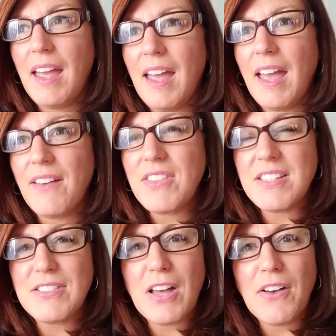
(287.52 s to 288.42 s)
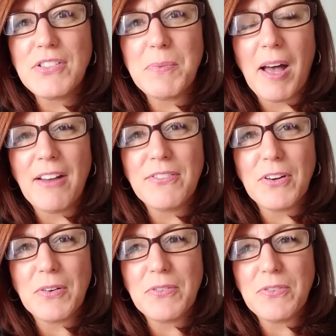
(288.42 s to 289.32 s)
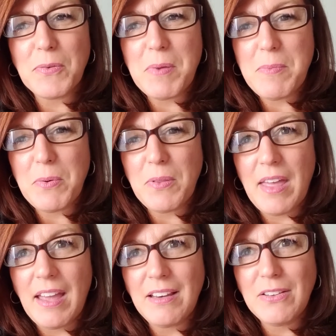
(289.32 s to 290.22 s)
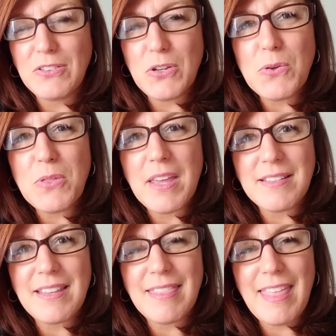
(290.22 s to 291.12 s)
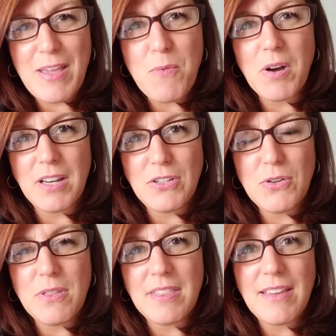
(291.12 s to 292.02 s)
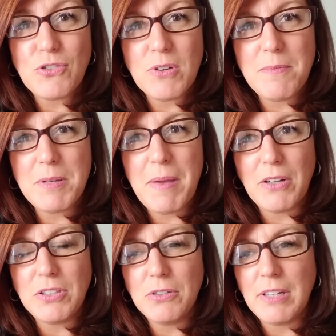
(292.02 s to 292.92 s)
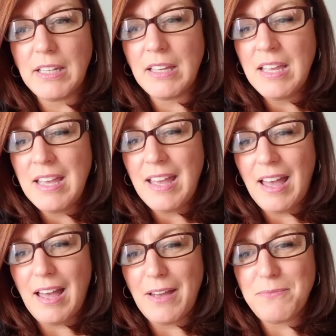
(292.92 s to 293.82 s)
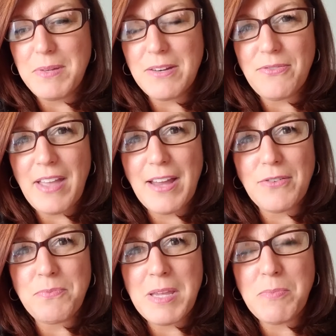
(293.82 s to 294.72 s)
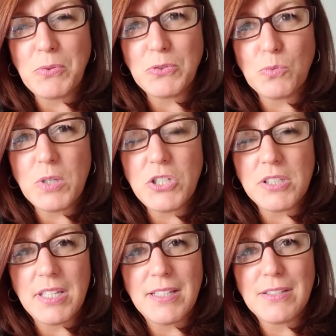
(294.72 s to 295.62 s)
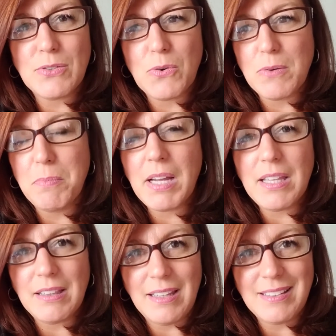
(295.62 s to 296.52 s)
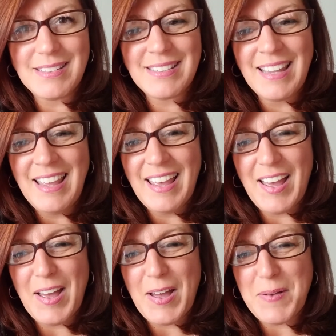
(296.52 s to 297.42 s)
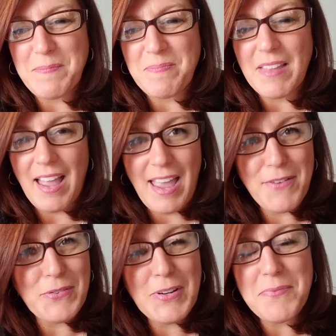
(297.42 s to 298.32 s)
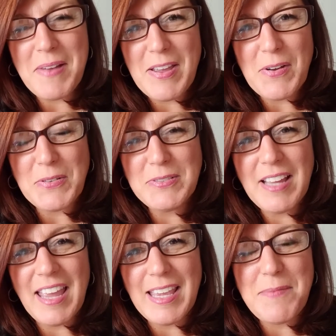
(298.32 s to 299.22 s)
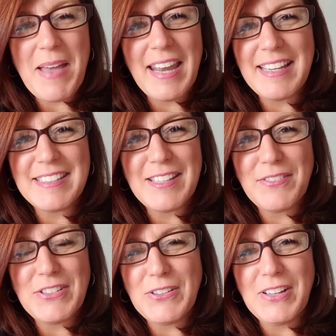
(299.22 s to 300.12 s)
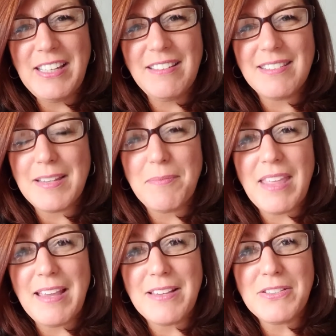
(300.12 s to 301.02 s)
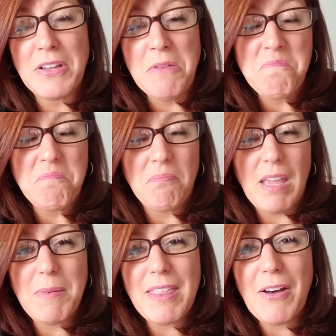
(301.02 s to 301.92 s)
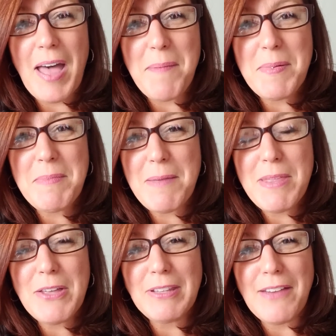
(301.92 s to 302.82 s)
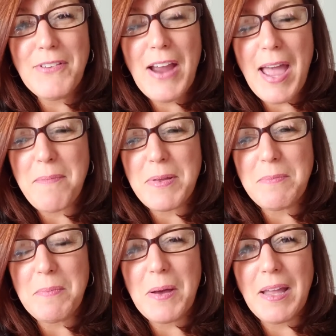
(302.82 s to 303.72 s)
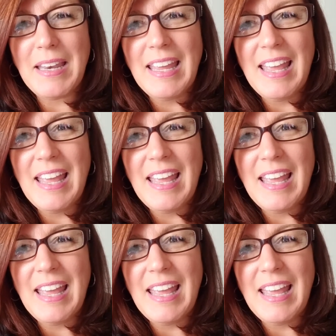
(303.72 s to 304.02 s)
have this soft spot for people that do things that they want to do, that they've dreamed about doing. I've been a fan of people's wish lists or bucket lists. I have one of my own. I keep adding stuff to it. Some things, maybe they'll happen, maybe they'll never happen, but